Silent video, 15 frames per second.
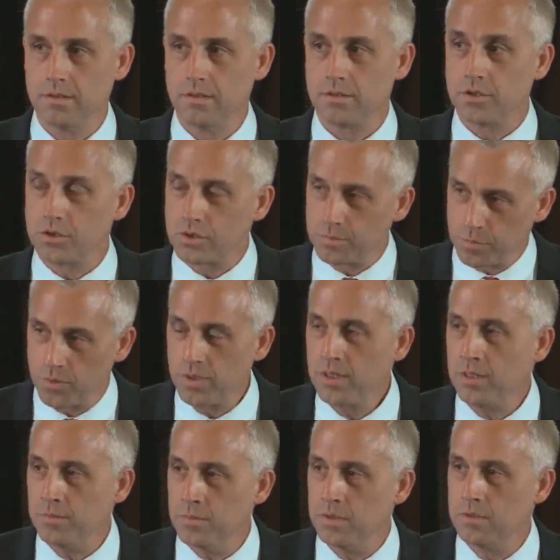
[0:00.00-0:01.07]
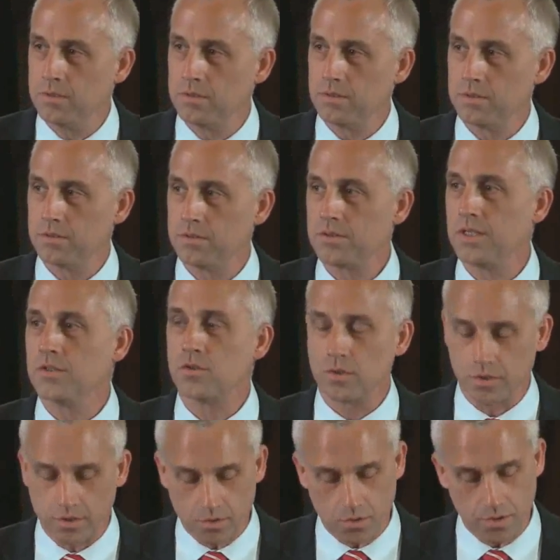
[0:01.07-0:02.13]
the supreme central
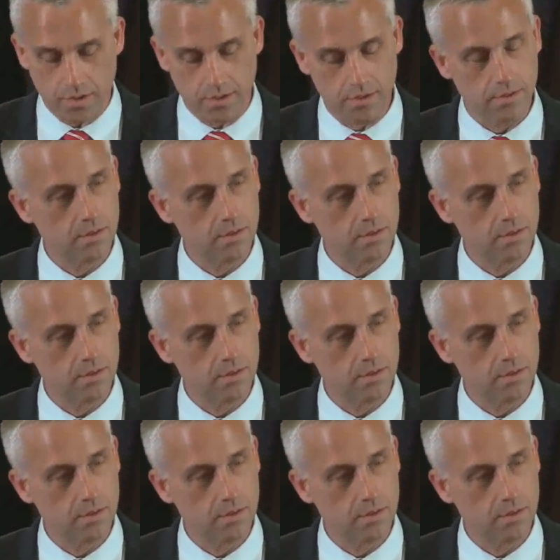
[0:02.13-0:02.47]
authority,